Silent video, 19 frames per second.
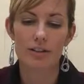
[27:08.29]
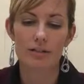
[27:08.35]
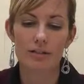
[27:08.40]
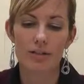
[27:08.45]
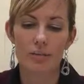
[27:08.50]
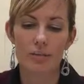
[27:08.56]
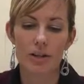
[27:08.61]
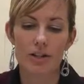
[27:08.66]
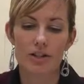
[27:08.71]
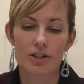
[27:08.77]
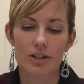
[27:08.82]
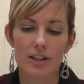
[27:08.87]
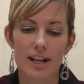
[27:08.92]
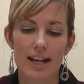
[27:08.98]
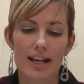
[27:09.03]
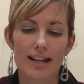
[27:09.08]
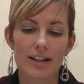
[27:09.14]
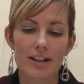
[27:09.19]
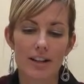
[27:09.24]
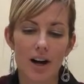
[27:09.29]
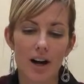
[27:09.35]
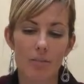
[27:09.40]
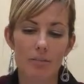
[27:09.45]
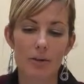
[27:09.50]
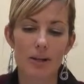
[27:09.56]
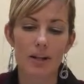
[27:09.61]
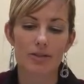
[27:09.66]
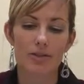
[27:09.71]
information and a
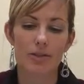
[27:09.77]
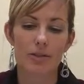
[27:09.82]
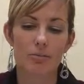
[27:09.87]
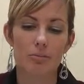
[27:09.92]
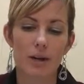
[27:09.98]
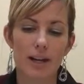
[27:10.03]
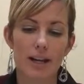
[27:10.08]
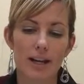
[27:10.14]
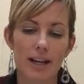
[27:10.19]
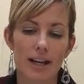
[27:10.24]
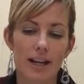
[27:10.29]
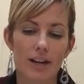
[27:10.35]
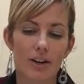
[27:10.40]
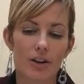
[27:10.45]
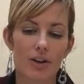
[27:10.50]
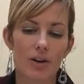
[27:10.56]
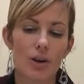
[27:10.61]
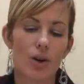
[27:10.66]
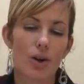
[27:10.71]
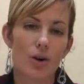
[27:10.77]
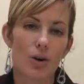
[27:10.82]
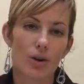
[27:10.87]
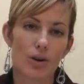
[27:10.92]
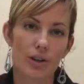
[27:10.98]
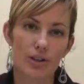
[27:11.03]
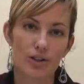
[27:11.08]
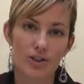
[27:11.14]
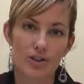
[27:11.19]
copy of your Medicare
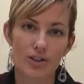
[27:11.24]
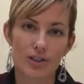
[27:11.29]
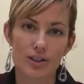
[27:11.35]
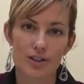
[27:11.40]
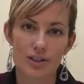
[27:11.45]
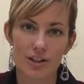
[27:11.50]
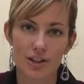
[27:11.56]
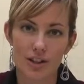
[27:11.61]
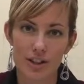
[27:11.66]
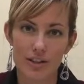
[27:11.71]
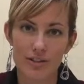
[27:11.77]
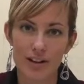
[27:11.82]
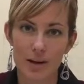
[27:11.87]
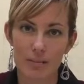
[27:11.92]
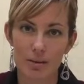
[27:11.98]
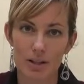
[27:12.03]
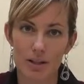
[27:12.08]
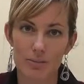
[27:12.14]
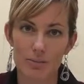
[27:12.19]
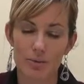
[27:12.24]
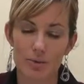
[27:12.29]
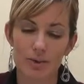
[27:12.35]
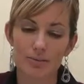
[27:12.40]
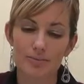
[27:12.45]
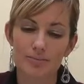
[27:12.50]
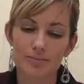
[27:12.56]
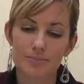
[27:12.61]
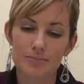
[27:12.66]
or insurance card if
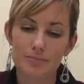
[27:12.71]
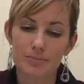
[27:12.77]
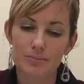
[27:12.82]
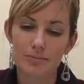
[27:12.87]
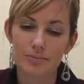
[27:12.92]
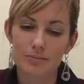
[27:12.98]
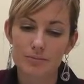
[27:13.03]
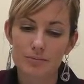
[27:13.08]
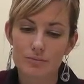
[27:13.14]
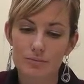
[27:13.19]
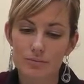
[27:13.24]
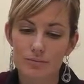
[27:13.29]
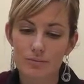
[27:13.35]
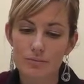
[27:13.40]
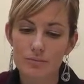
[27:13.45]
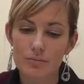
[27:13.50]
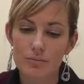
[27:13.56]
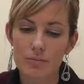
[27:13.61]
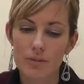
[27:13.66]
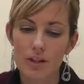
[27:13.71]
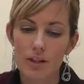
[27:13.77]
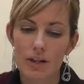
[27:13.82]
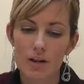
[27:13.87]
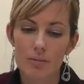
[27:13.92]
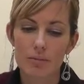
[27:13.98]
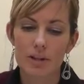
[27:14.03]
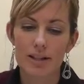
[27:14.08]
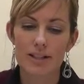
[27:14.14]
applicable.
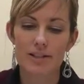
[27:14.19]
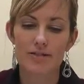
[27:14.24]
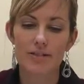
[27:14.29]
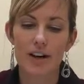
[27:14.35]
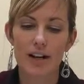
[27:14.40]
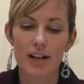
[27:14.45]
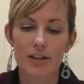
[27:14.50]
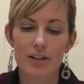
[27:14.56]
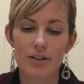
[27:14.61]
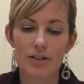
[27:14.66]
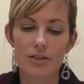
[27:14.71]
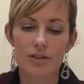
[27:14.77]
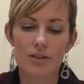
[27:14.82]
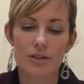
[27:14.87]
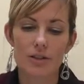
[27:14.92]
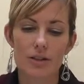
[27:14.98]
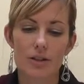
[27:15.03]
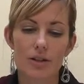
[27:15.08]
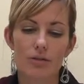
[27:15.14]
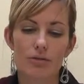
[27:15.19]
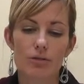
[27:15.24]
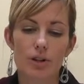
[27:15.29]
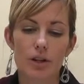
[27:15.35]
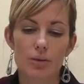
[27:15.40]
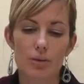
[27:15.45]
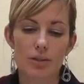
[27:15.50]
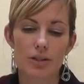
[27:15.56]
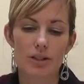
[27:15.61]
Place vials,
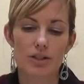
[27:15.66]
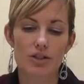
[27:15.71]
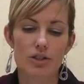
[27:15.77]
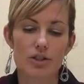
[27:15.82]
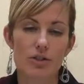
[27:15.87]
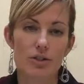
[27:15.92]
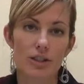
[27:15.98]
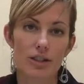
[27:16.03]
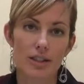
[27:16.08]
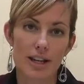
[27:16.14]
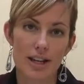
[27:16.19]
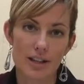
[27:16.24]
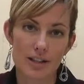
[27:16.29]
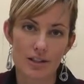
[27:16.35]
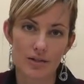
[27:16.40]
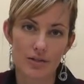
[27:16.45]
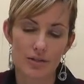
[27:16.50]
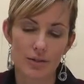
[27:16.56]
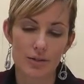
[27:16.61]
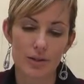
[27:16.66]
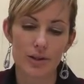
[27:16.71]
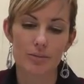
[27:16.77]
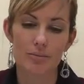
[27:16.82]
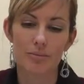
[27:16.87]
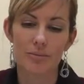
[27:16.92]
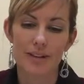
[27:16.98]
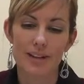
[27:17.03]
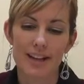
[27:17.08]
requisition or the test
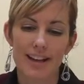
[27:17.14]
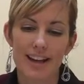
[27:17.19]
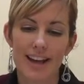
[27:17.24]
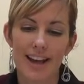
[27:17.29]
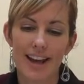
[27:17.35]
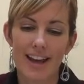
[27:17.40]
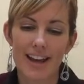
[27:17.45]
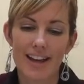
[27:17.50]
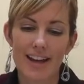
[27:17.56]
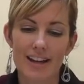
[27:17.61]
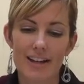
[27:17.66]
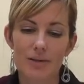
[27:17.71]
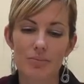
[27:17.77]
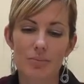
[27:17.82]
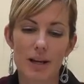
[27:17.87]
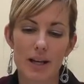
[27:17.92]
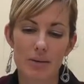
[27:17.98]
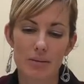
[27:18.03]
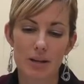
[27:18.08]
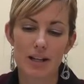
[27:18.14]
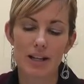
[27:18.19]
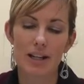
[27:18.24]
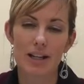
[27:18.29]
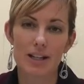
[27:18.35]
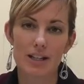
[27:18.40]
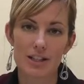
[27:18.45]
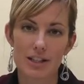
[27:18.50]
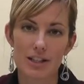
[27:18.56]
form, and payment
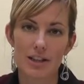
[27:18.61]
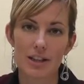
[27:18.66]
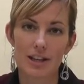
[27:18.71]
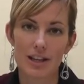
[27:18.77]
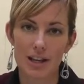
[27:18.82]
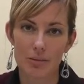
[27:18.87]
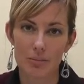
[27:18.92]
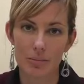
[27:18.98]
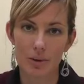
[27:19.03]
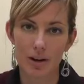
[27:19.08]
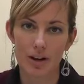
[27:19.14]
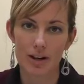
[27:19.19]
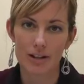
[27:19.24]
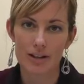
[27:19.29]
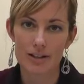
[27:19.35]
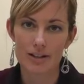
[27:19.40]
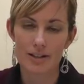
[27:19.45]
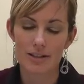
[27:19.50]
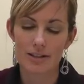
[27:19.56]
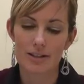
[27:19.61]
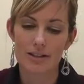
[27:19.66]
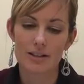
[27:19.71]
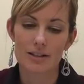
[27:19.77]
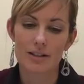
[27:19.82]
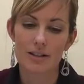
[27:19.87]
into the kit box.